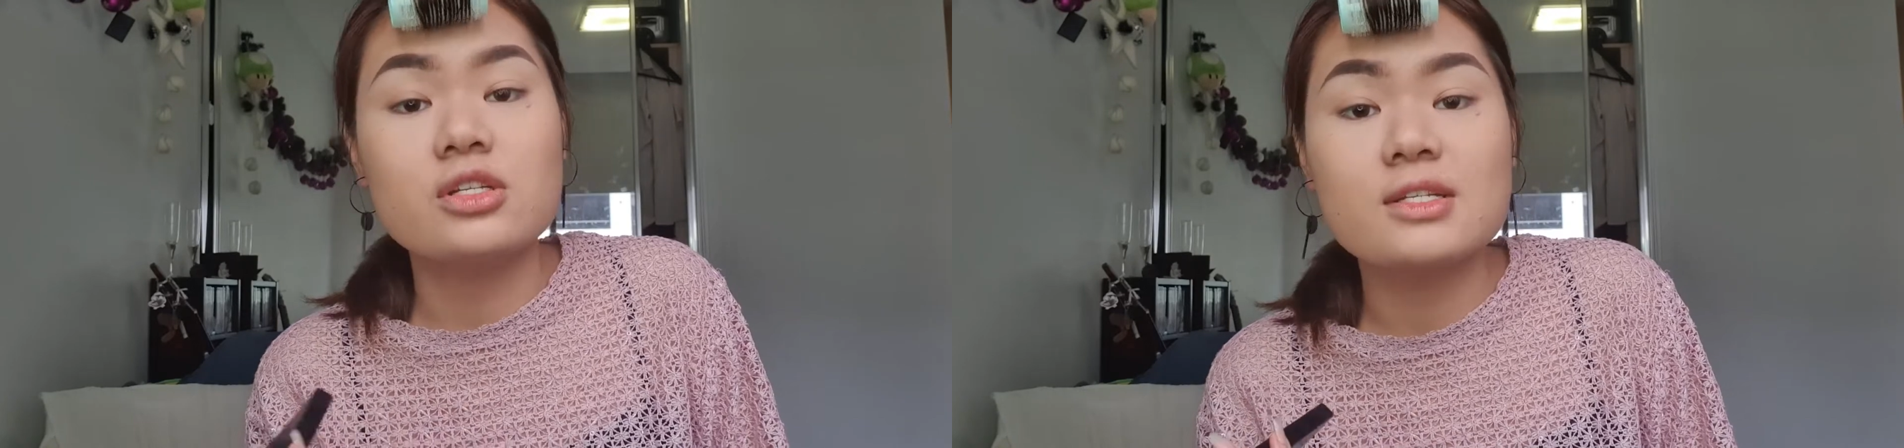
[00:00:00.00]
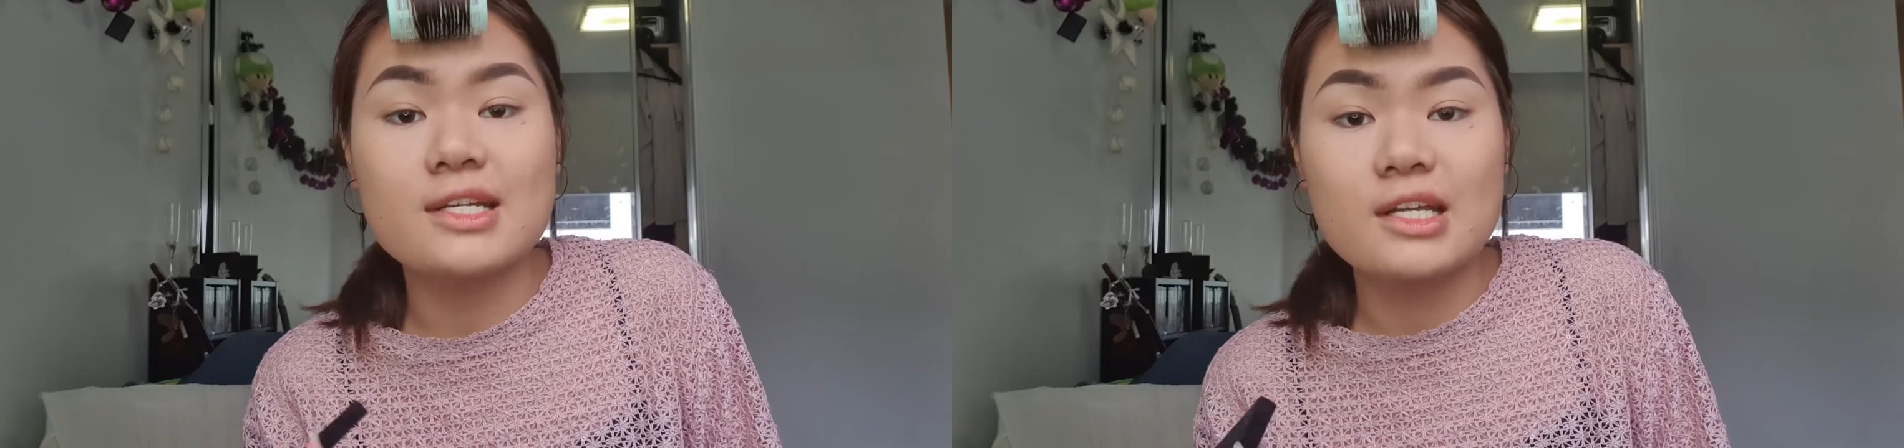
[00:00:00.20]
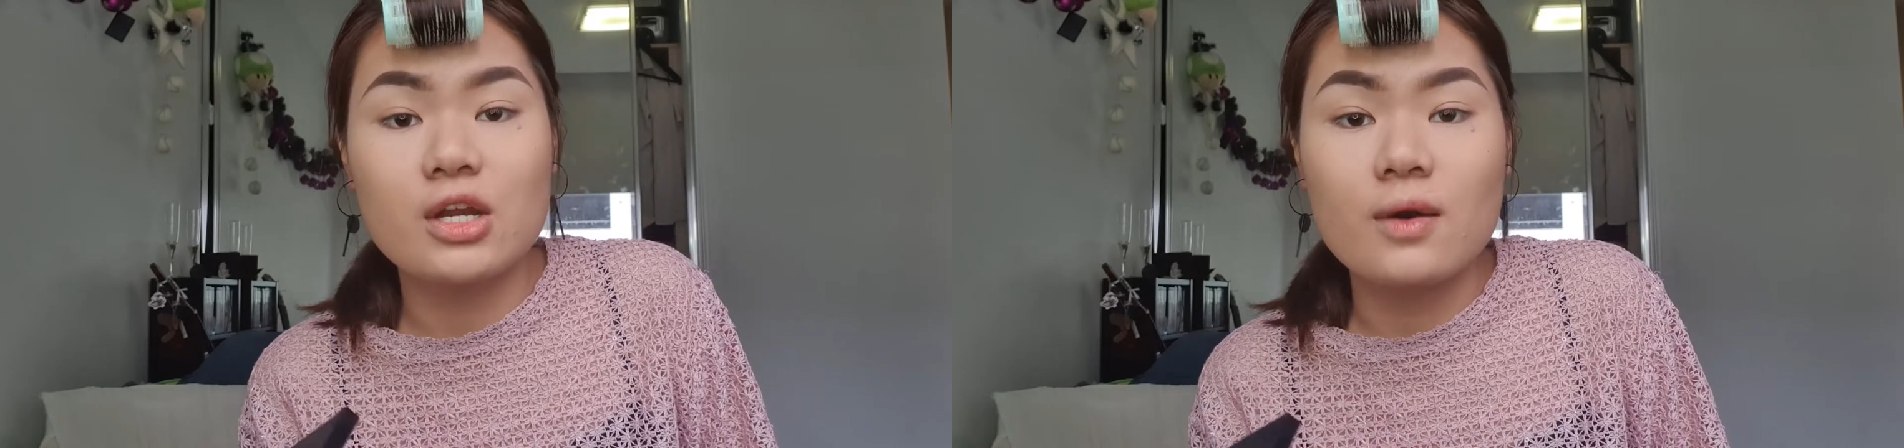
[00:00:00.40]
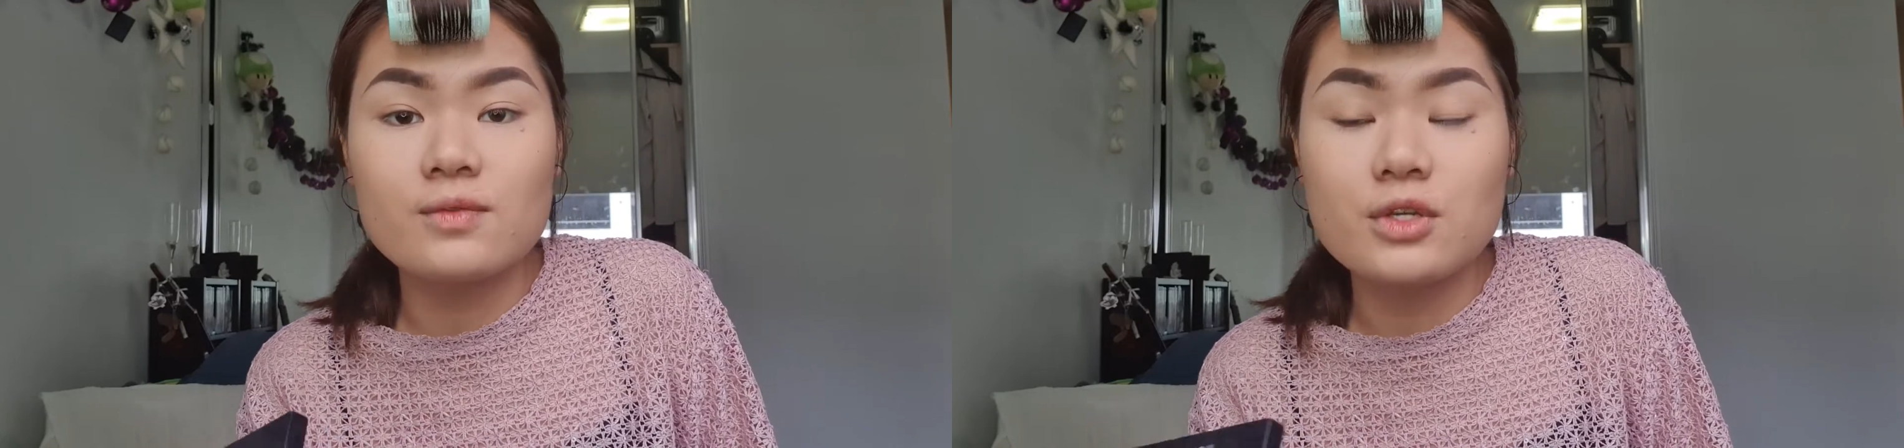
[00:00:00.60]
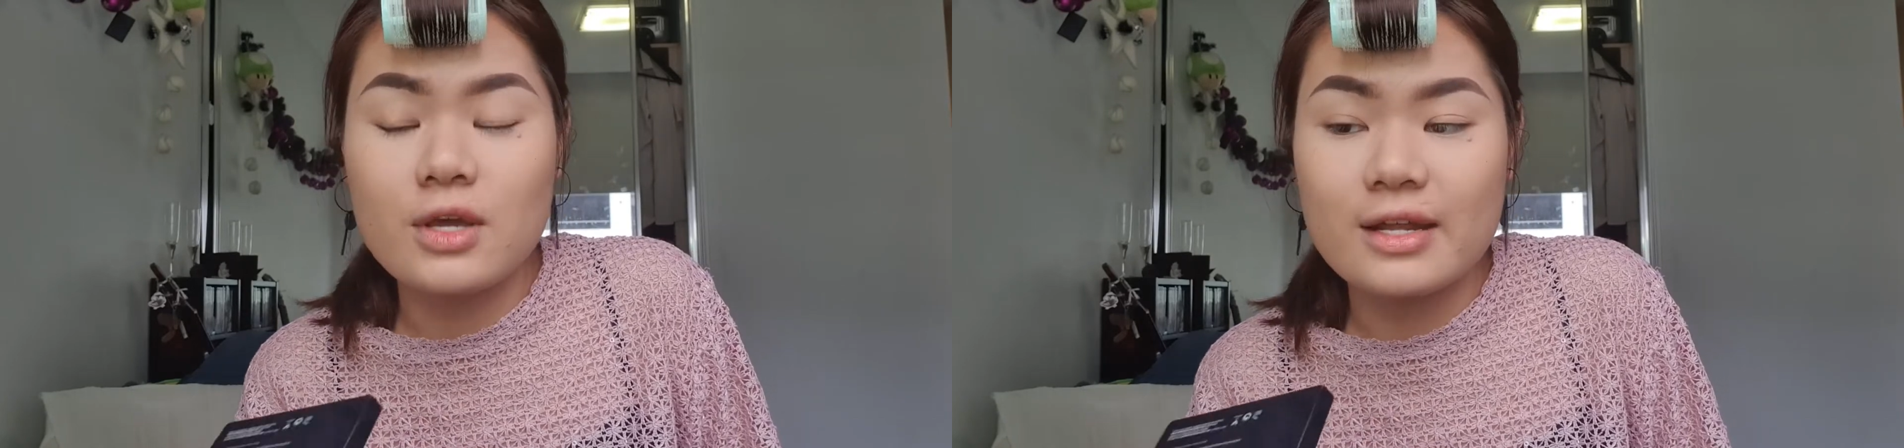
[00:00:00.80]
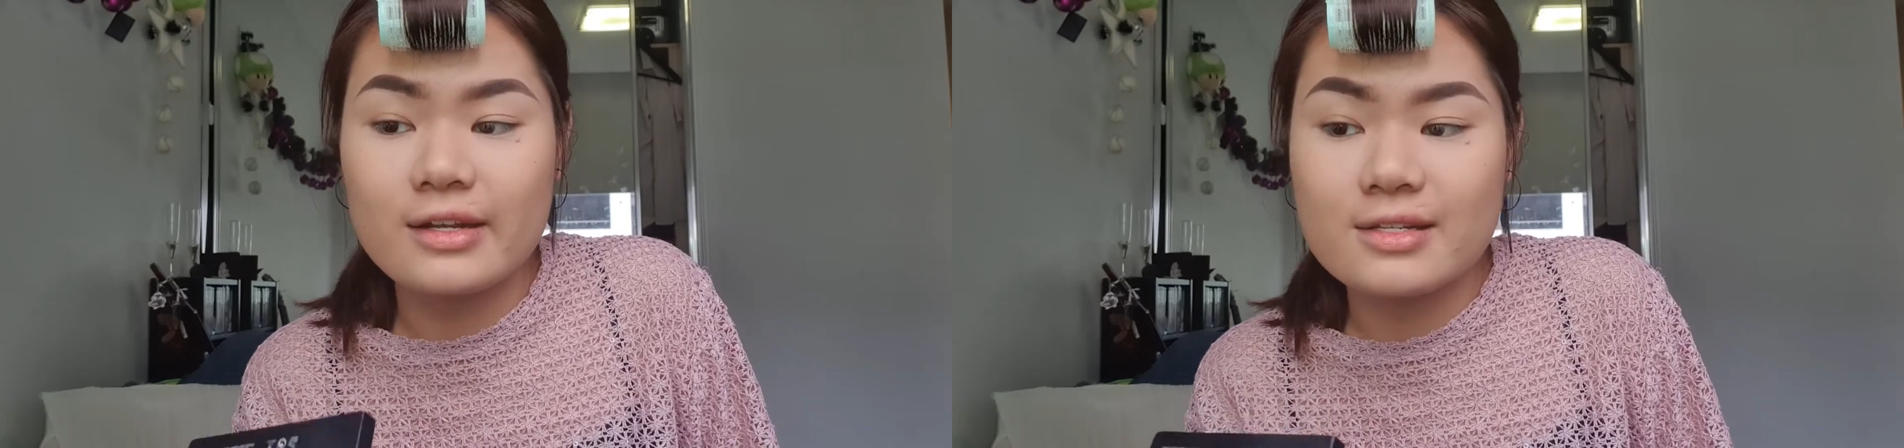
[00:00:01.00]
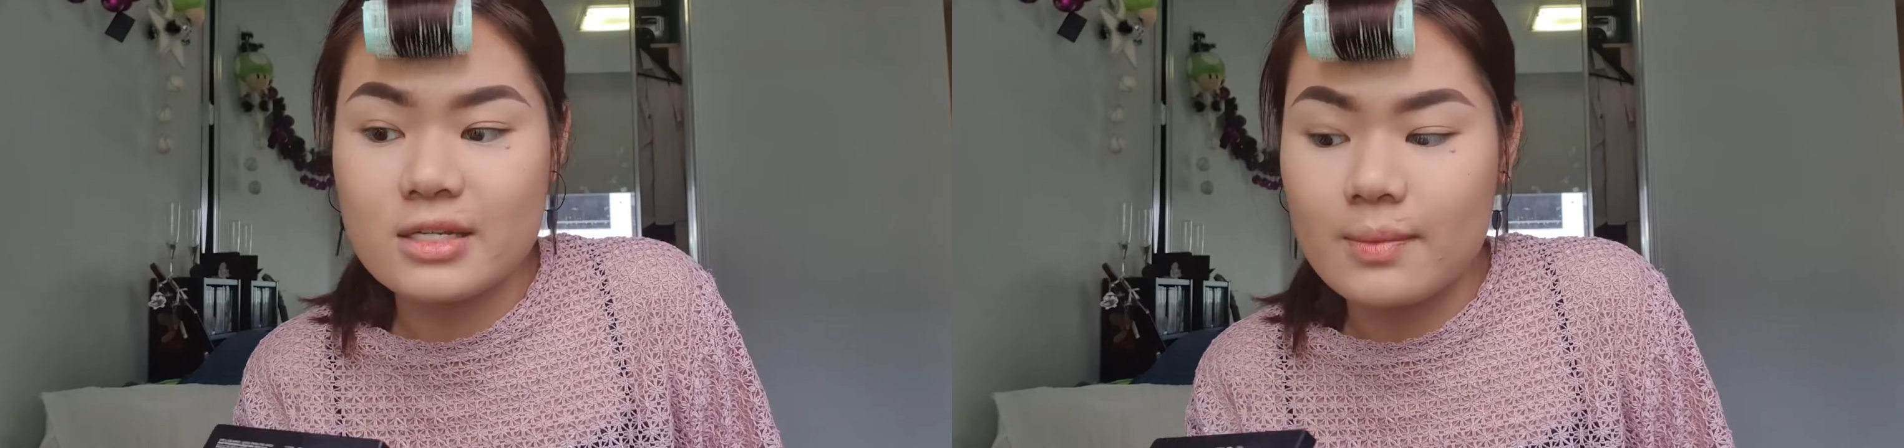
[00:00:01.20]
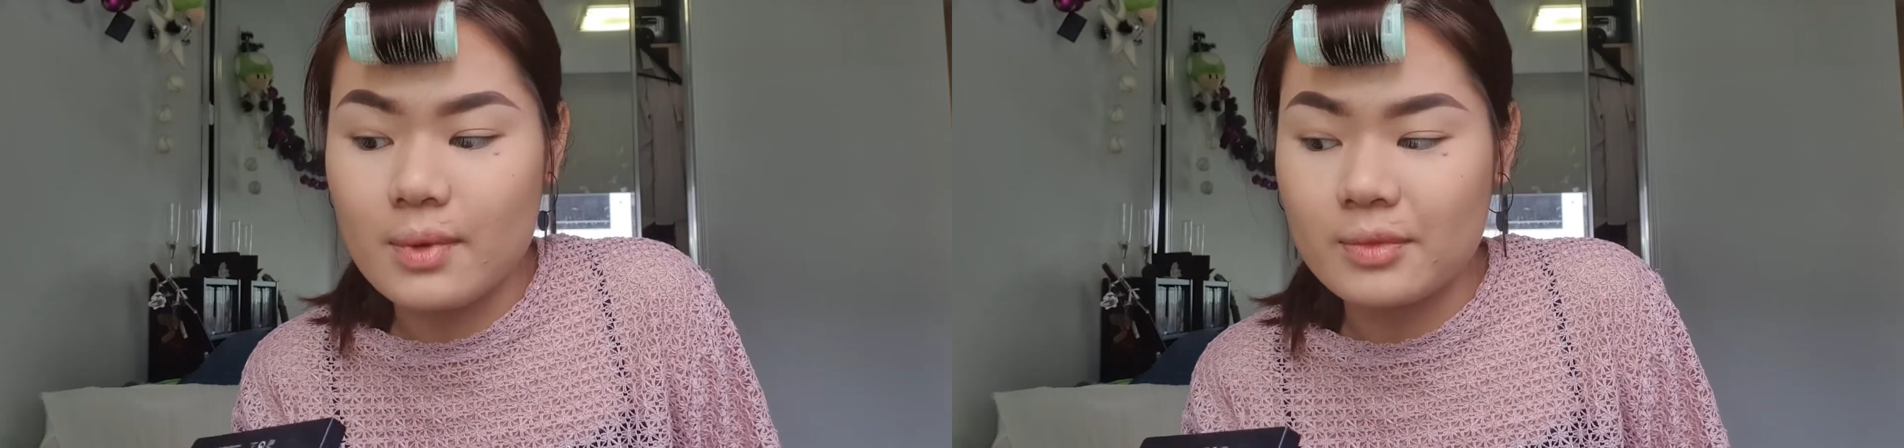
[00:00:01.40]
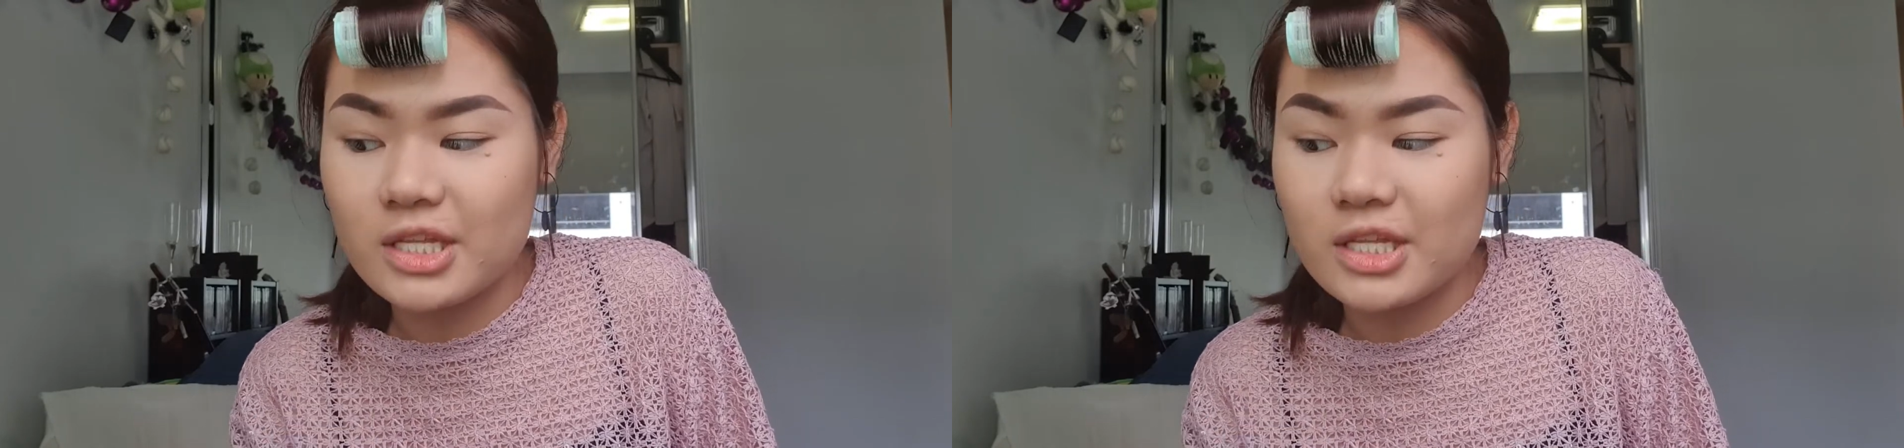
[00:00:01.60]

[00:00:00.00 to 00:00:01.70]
sticking up to ANASTASIA Beverly